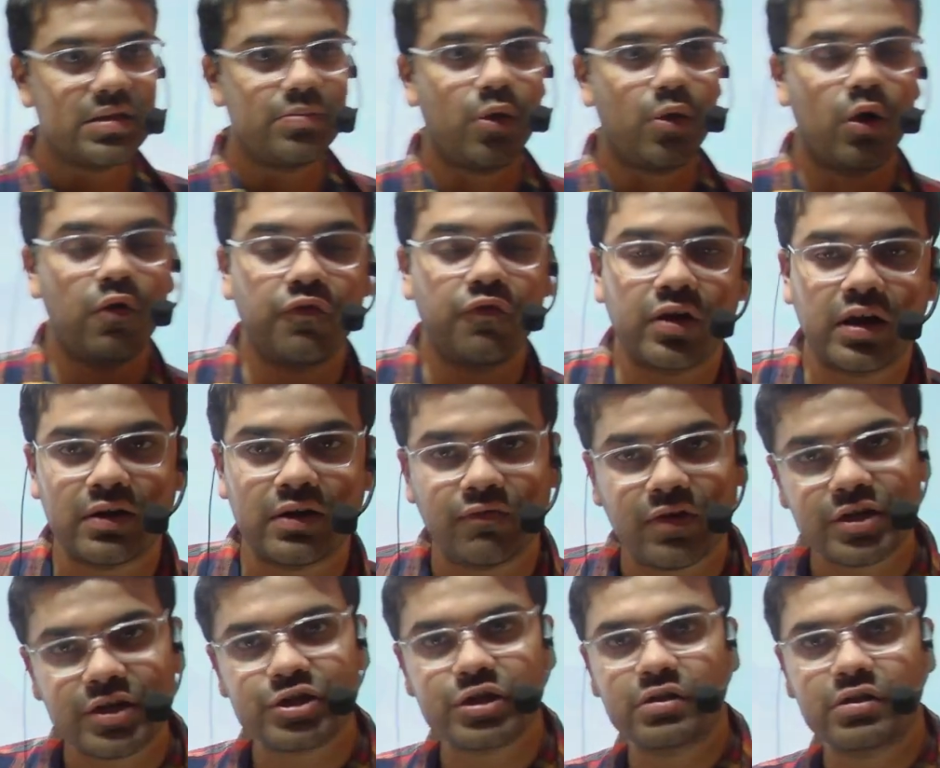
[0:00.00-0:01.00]
of
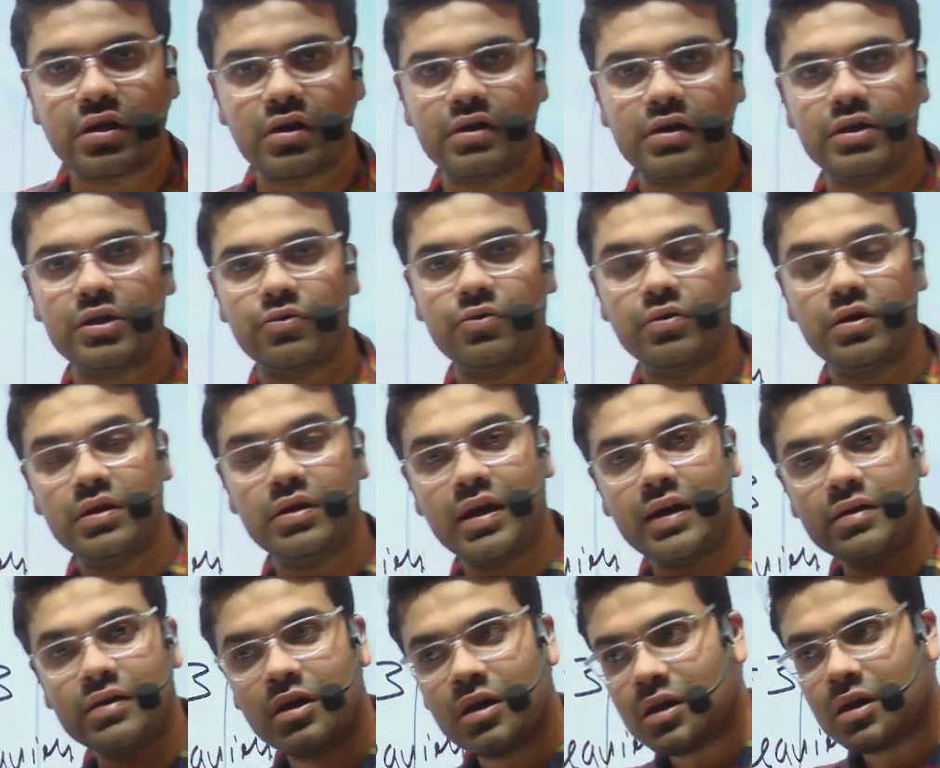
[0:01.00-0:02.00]
convection current theory, that
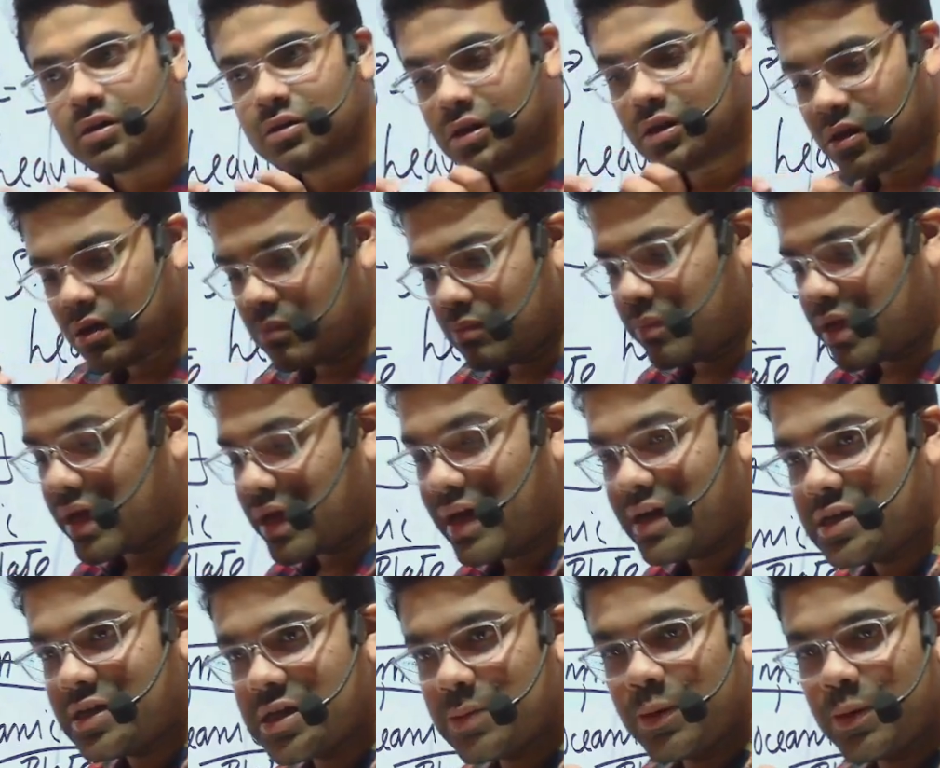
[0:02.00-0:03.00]
the
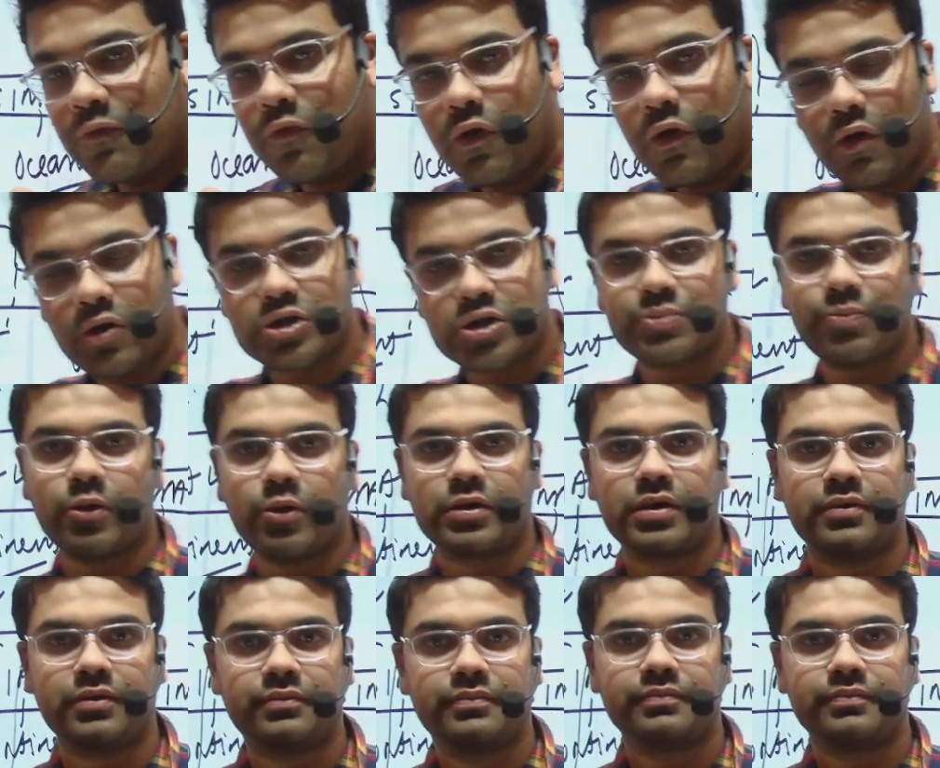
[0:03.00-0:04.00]
mechanism of hotspot,
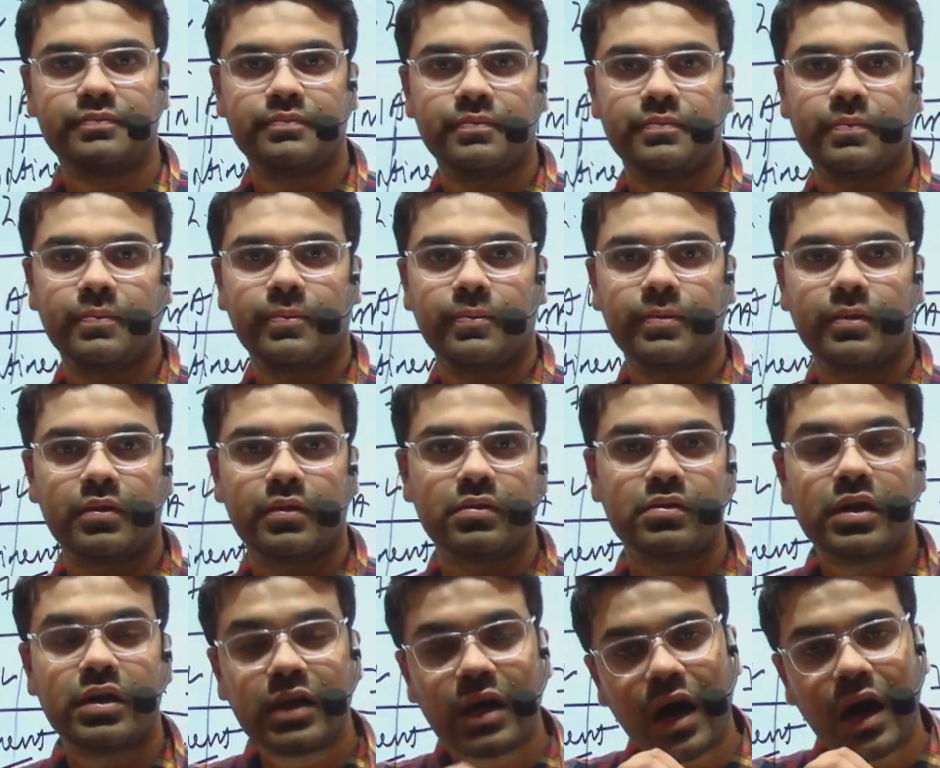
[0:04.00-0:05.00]
that
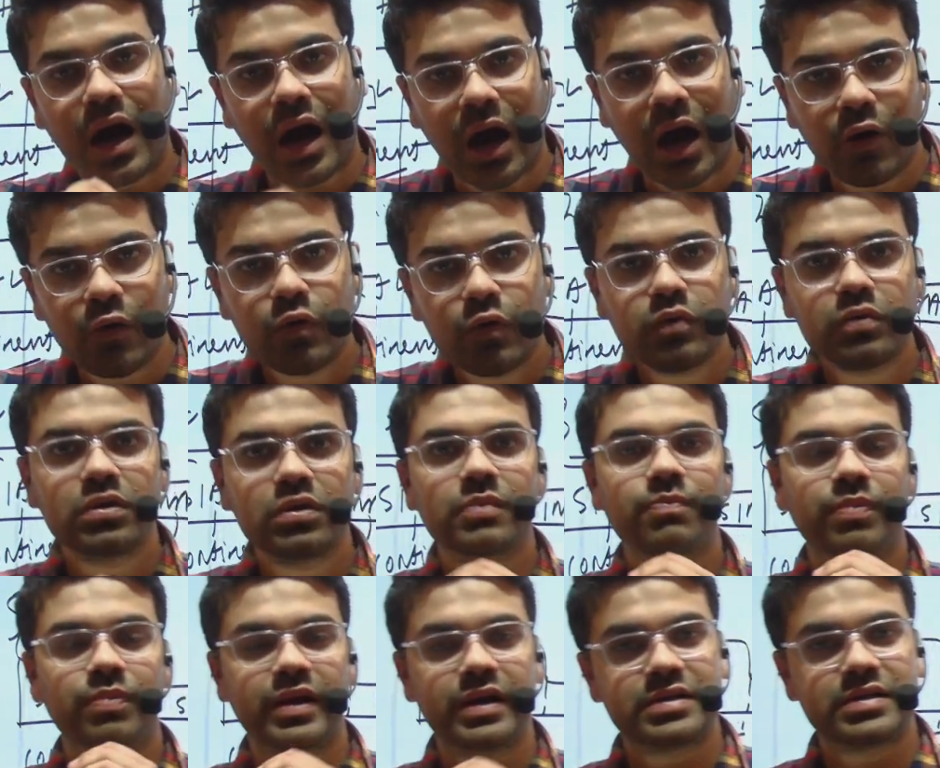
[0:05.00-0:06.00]
how the
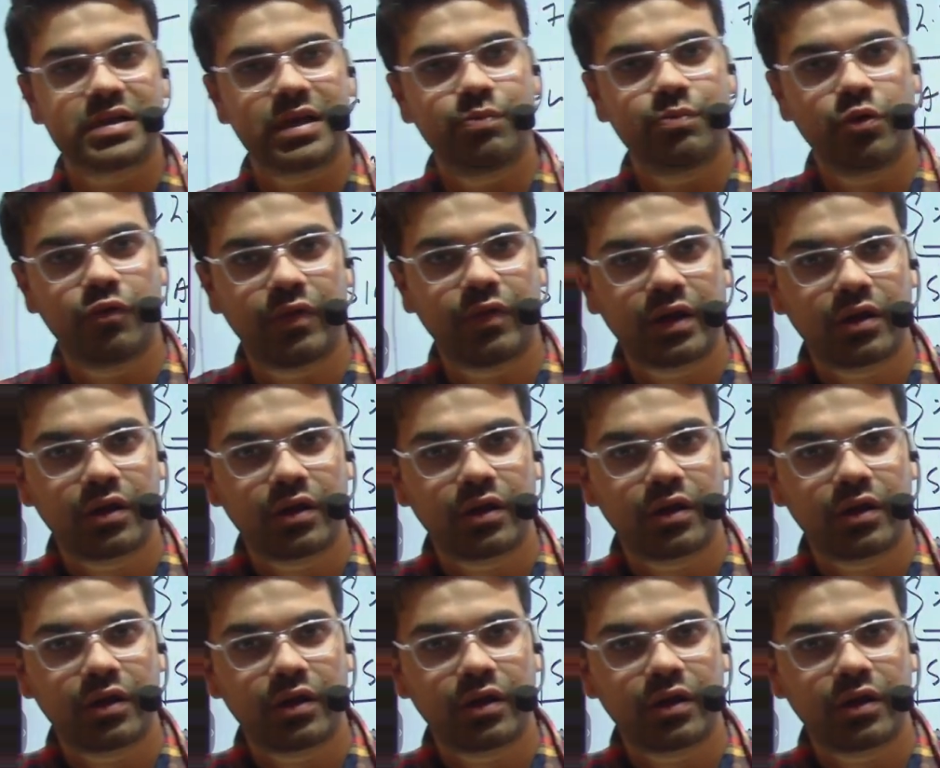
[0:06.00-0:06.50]
plates are moving.